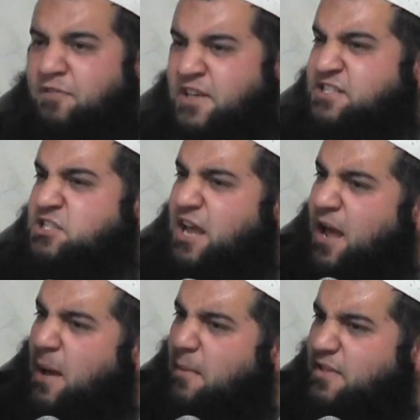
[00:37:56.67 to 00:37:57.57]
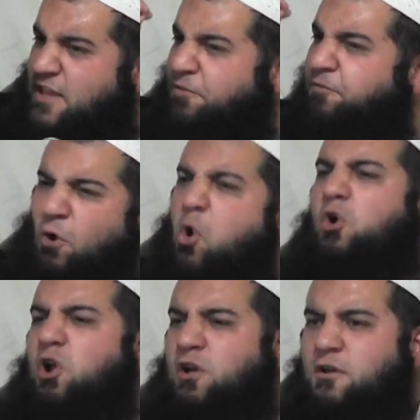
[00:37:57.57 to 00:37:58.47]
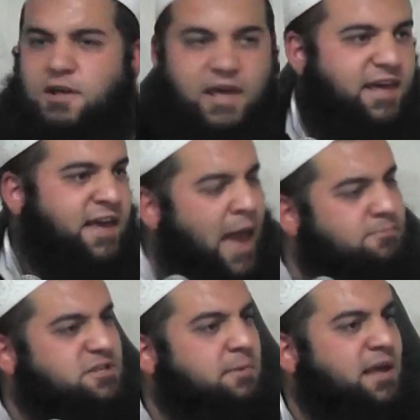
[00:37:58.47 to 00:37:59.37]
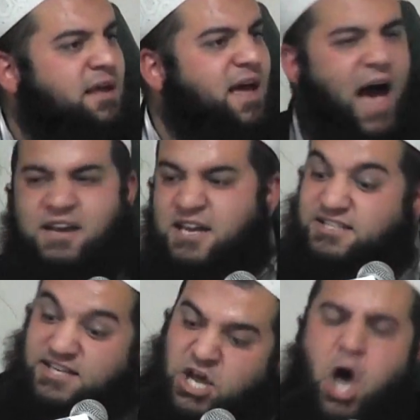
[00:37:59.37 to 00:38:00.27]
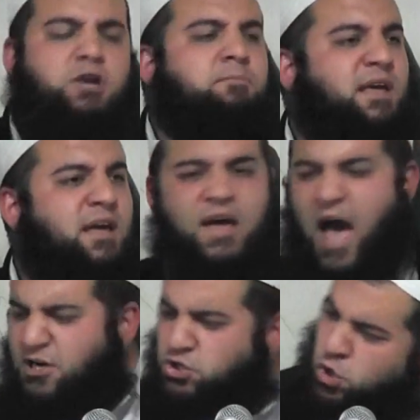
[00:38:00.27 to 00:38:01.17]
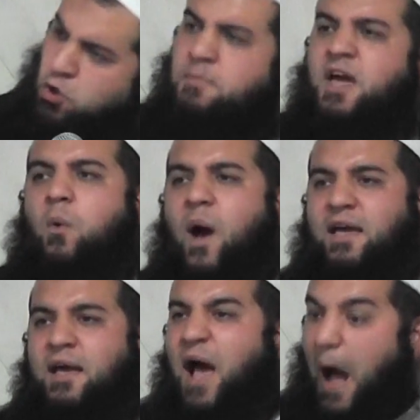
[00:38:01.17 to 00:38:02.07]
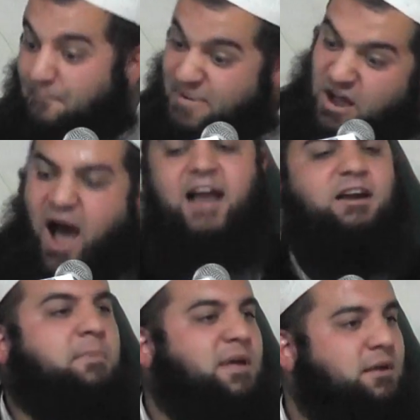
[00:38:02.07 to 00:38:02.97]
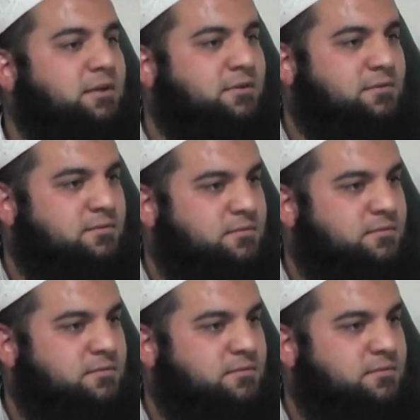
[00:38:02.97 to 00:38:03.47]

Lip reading: And this fool, he came to me and he deterred me and took me away and beguiled me.